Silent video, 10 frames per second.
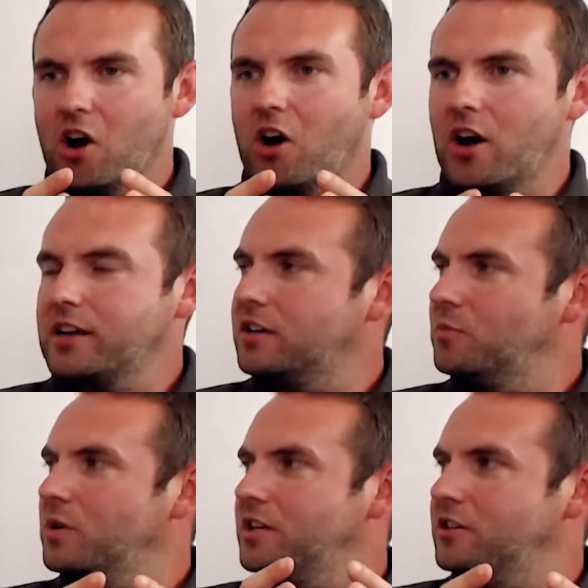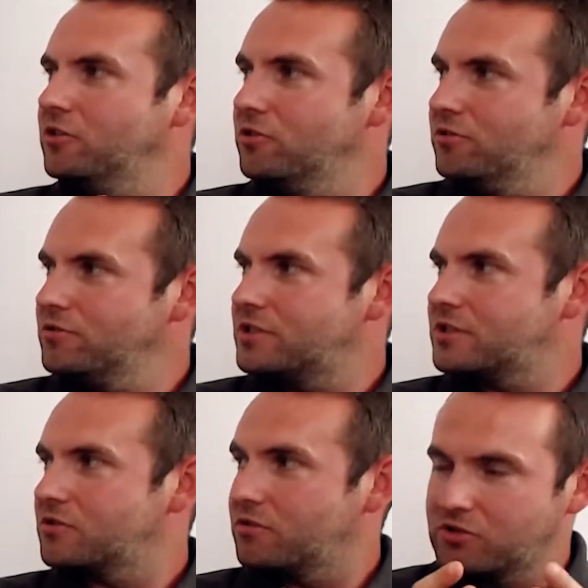how can we
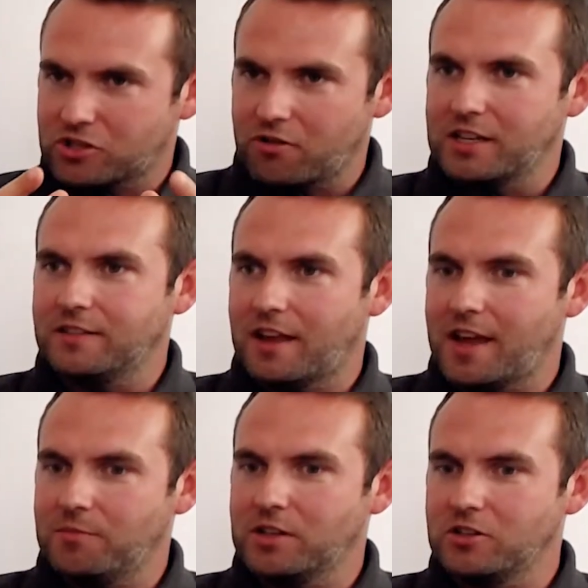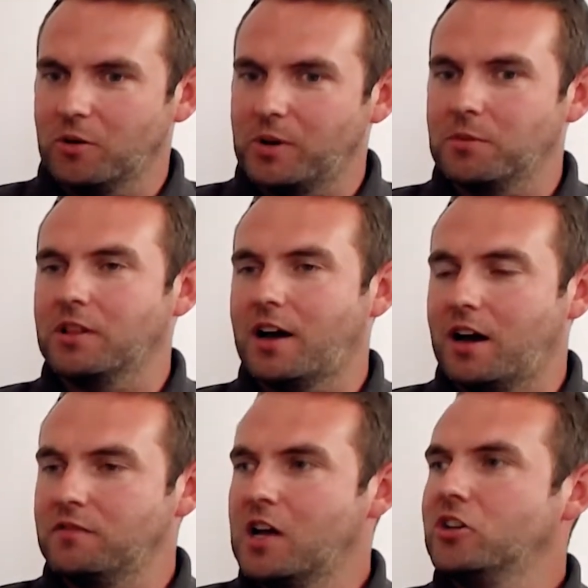use the screen time that young people
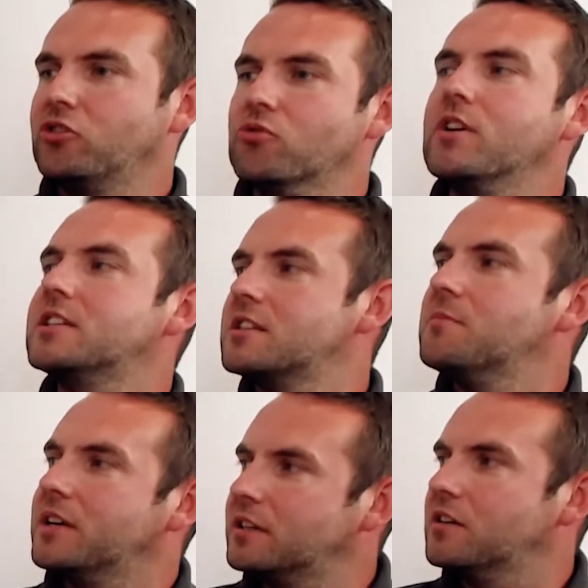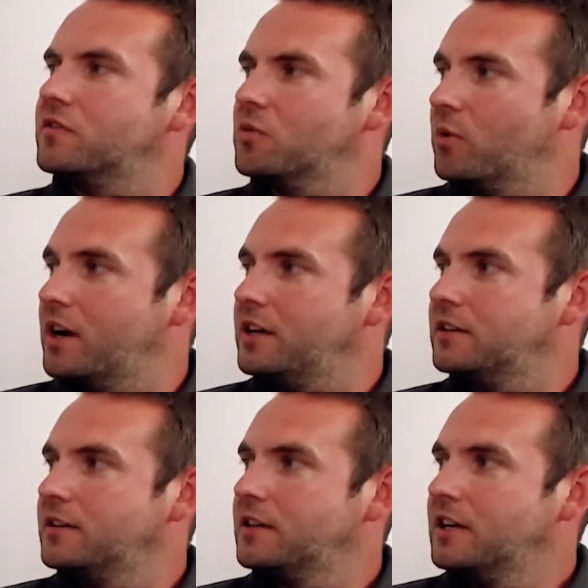have to reach them in a different way,
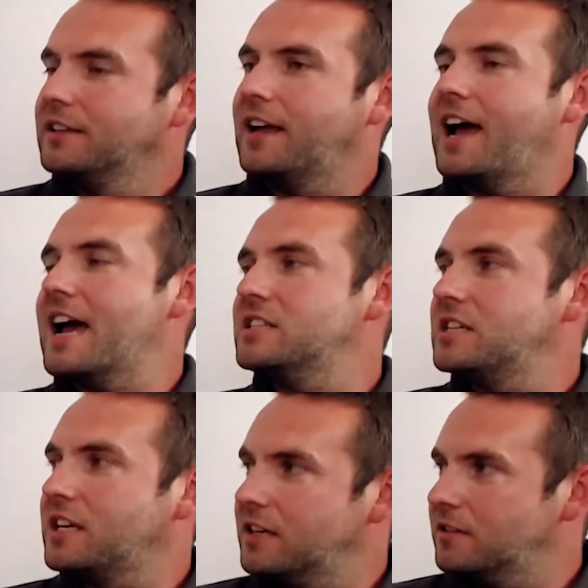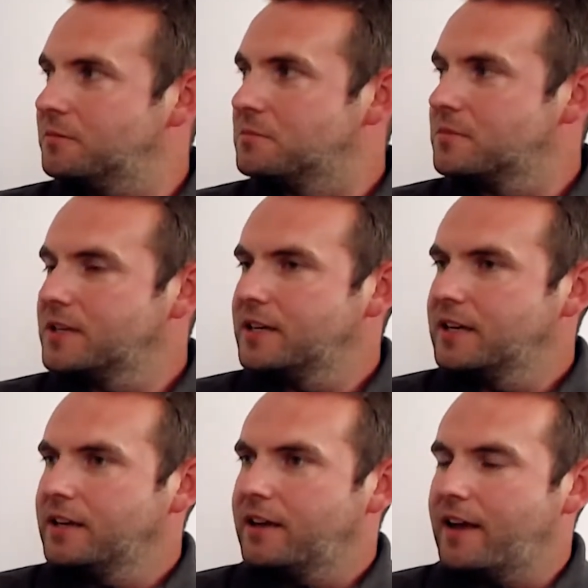to educate them.
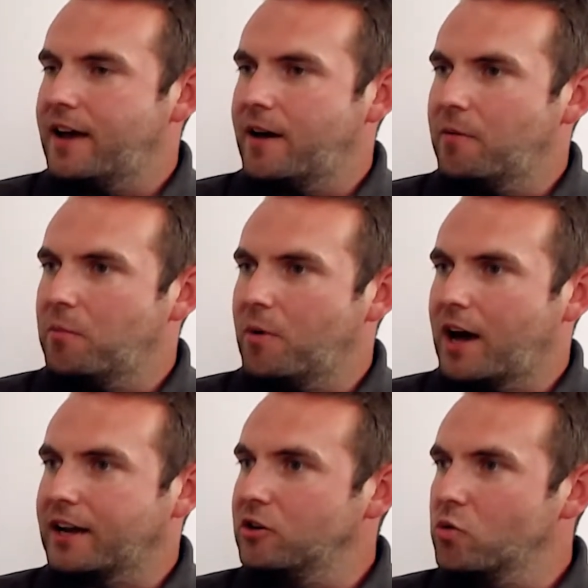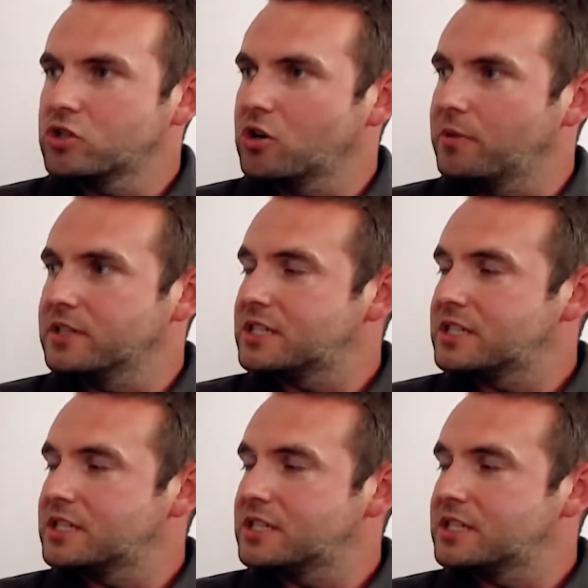And I know some of the